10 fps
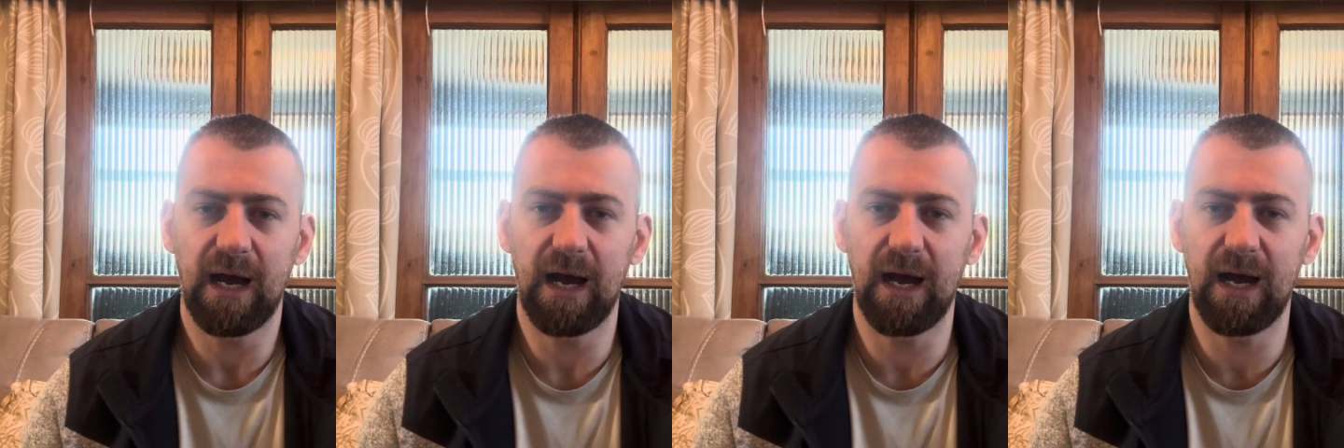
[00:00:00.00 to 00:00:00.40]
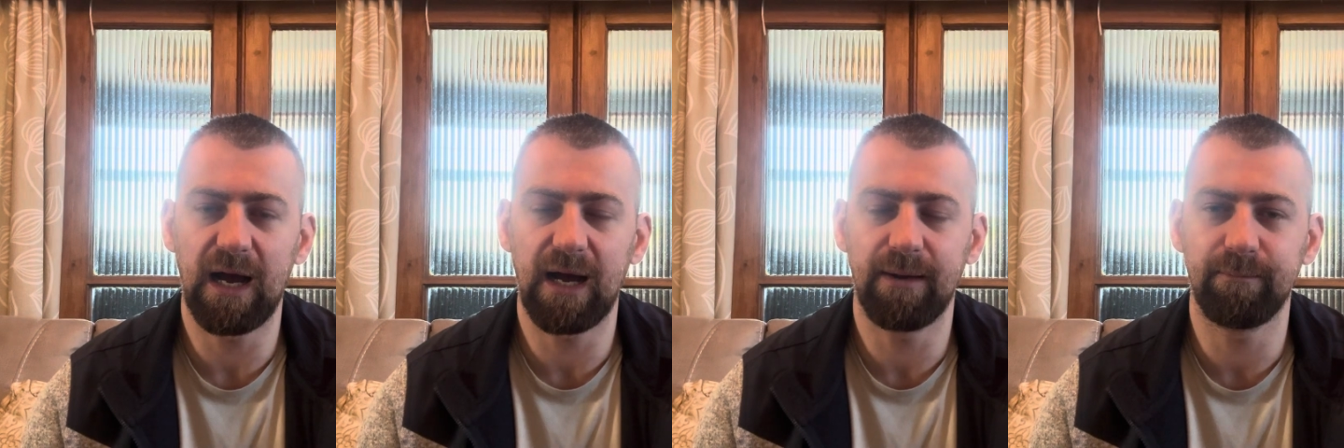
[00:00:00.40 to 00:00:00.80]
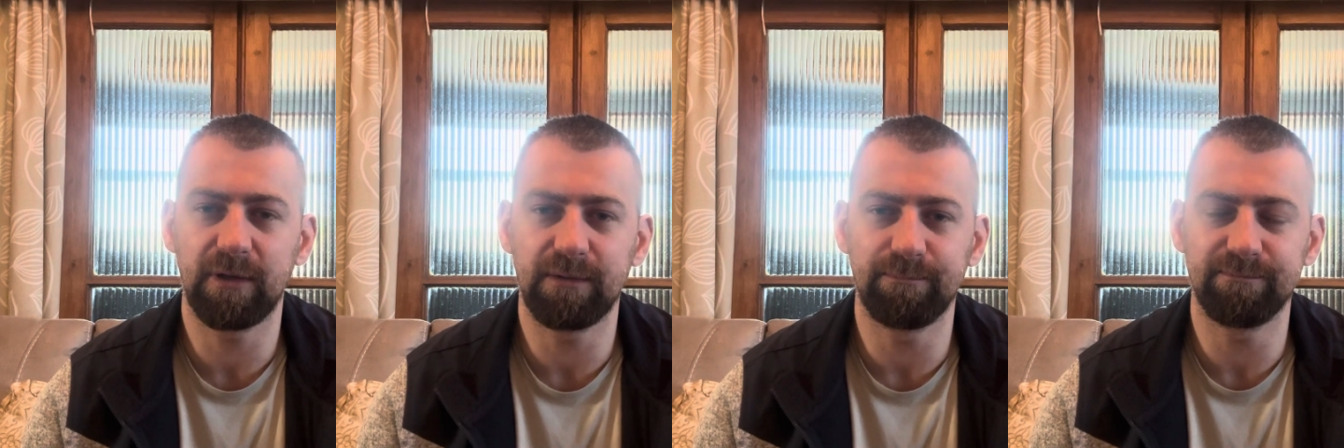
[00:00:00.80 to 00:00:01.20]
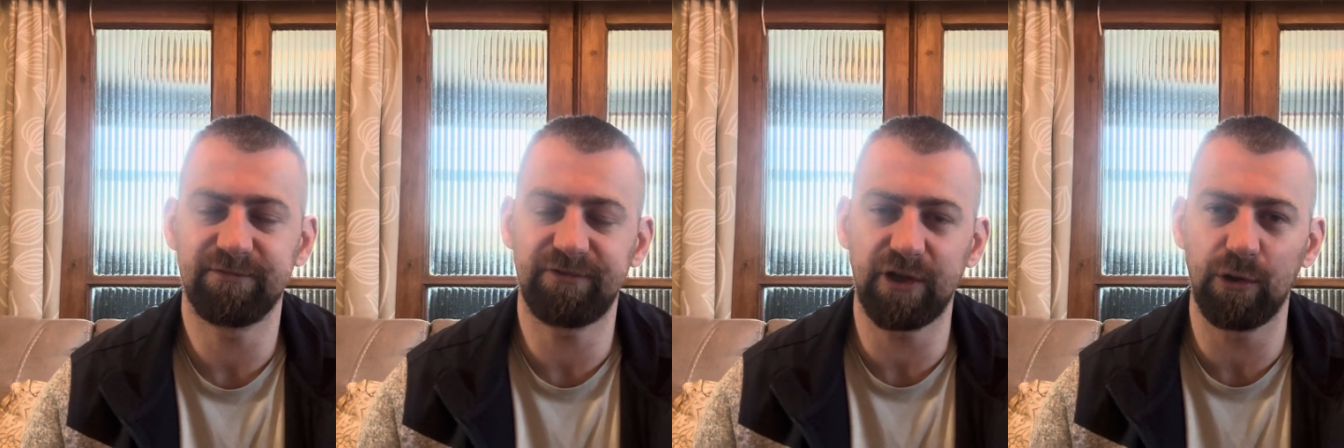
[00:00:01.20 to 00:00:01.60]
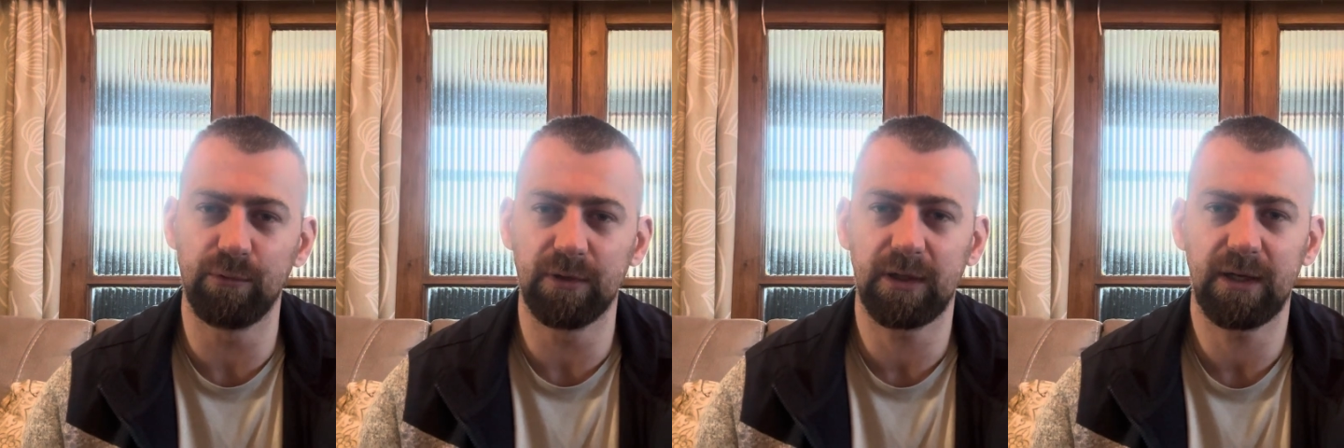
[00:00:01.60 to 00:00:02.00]
I
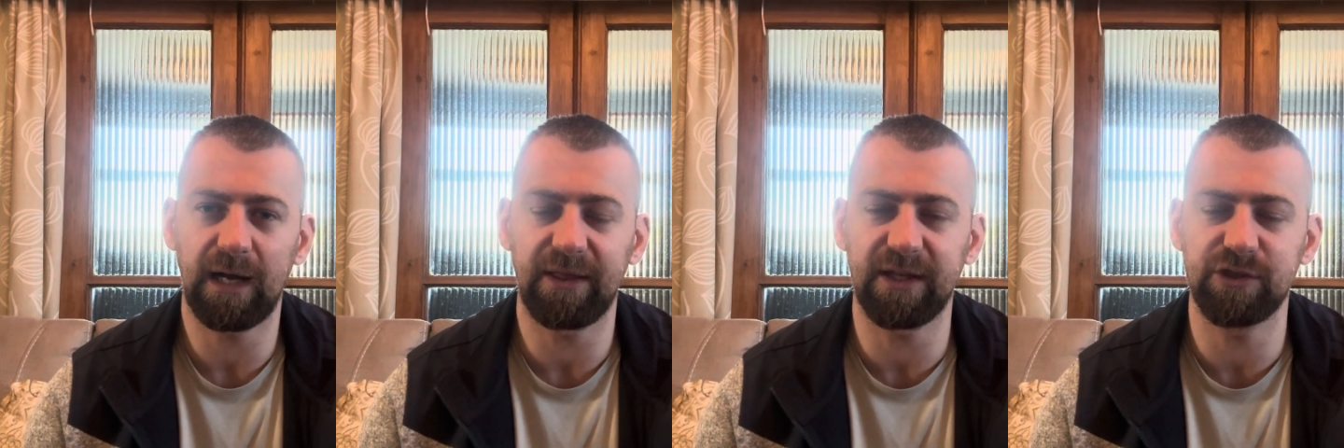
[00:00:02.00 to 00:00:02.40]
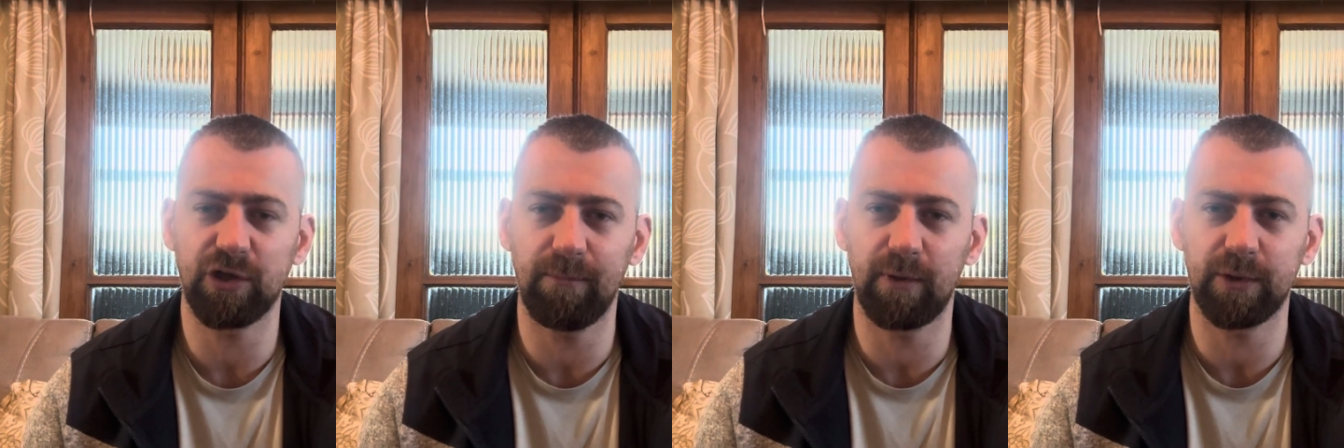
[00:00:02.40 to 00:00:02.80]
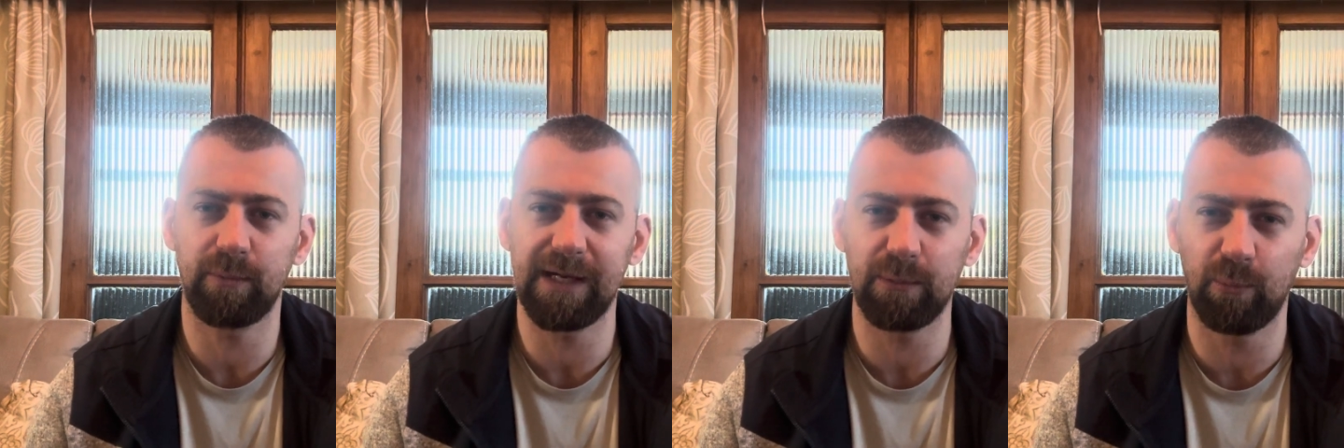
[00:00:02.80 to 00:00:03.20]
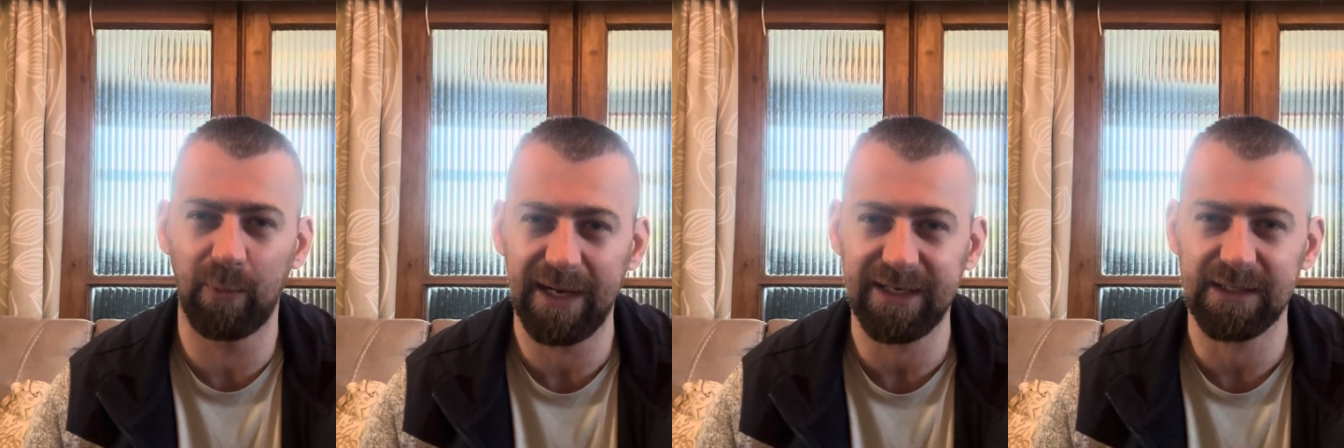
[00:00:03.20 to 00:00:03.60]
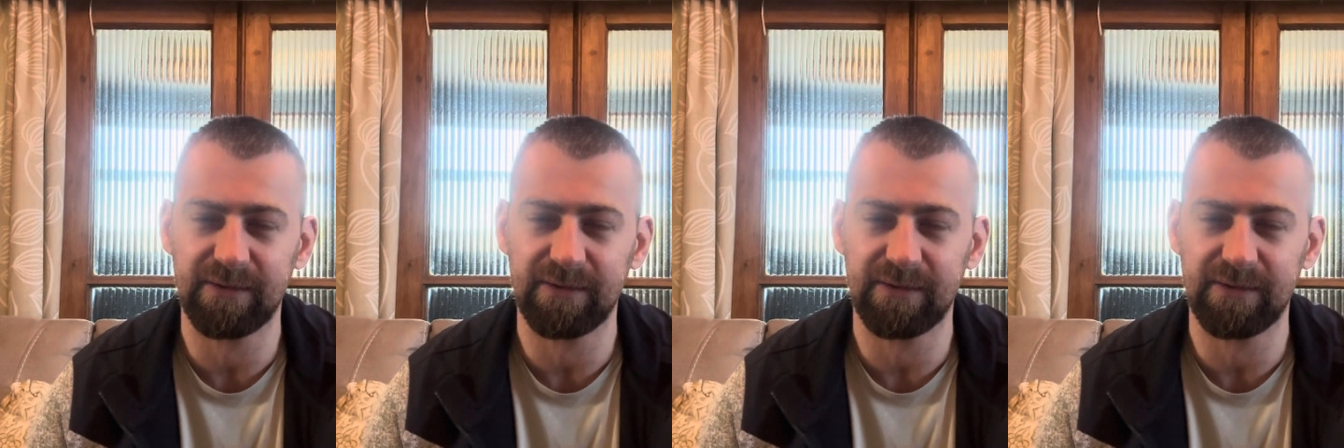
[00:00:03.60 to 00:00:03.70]
think John Bon will win,